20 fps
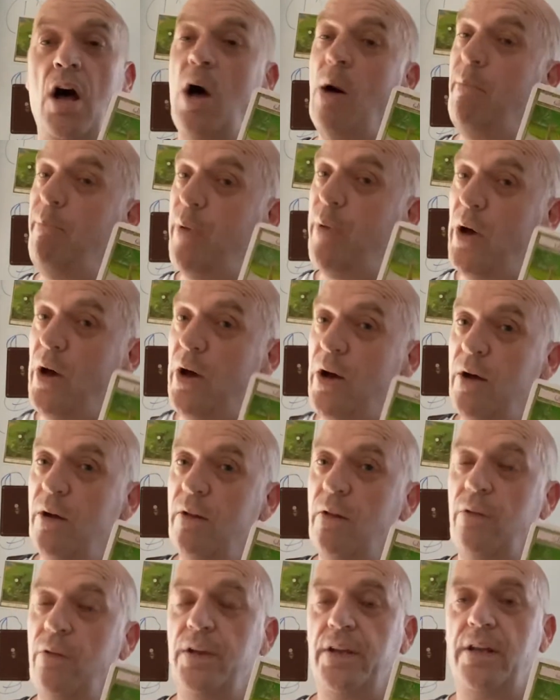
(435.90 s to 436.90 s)

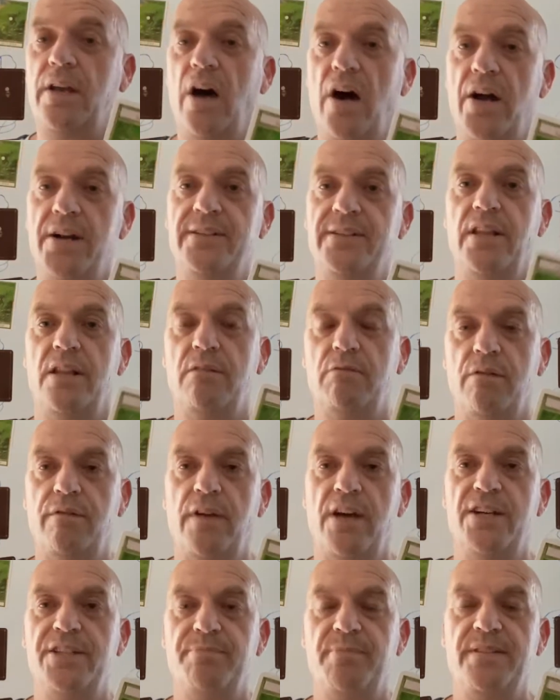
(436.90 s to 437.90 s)
But the card is in the
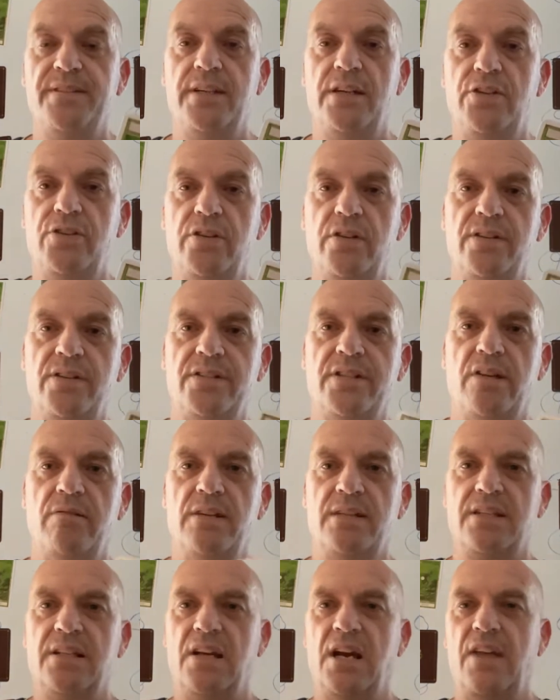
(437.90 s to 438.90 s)
reverse position, so
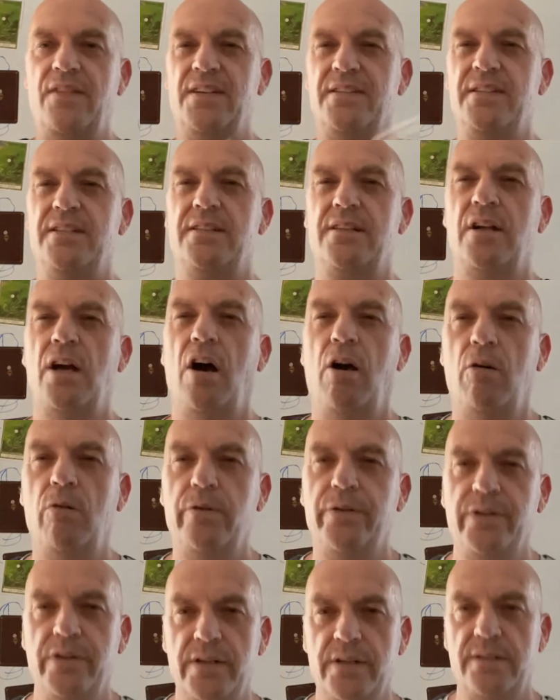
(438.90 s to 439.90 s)
it's like there's this
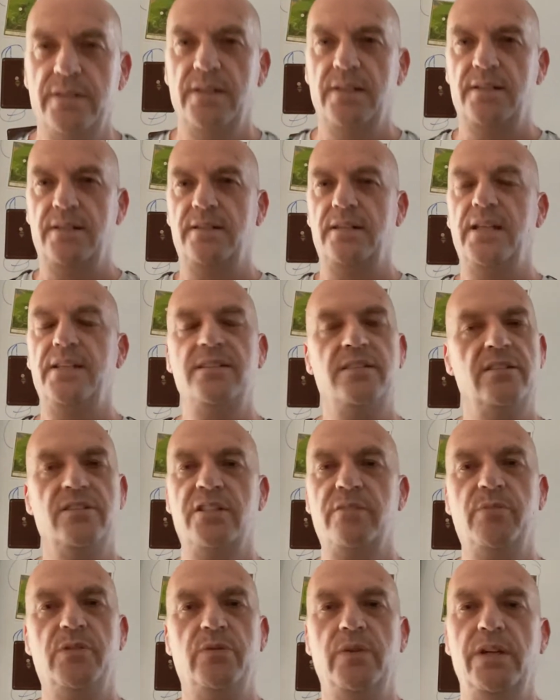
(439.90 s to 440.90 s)
coldness, this distance
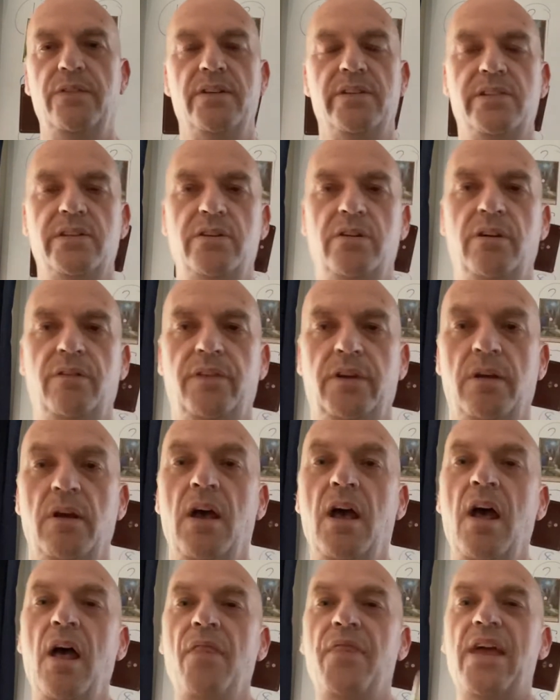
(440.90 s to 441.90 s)
between the two of you.
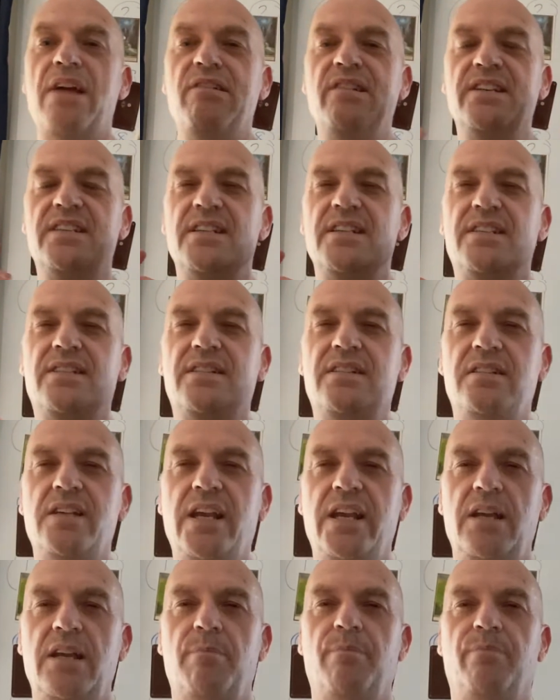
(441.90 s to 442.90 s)
There is this
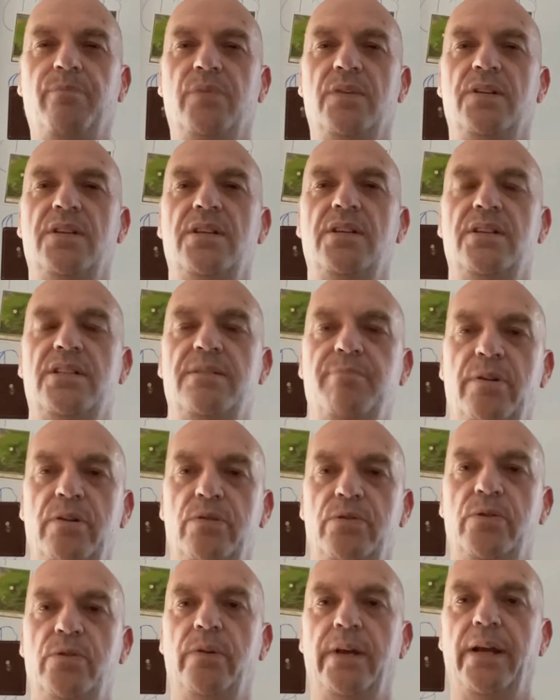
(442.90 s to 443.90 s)
deep
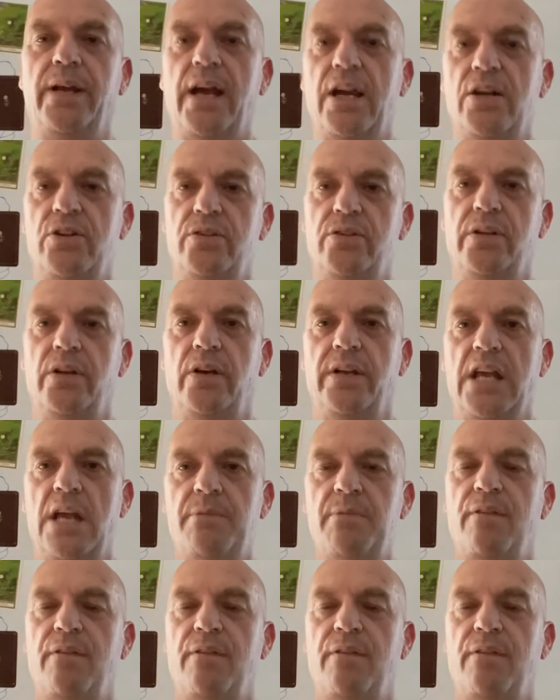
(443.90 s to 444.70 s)
spiritual connection, okay?